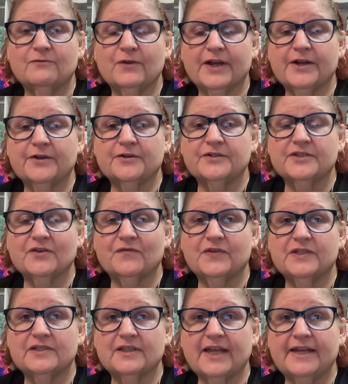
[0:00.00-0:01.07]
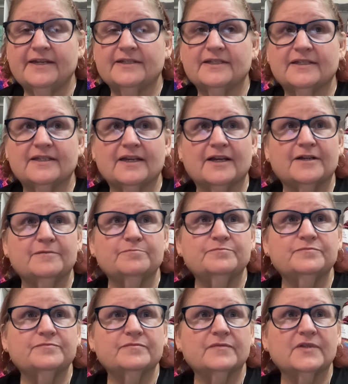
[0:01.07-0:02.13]
records of his latest
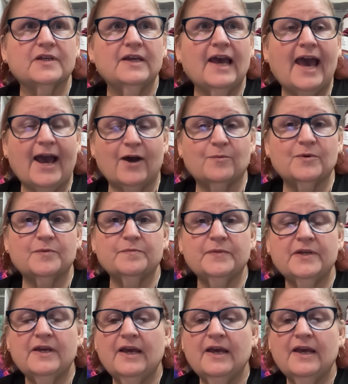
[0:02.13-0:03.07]
album.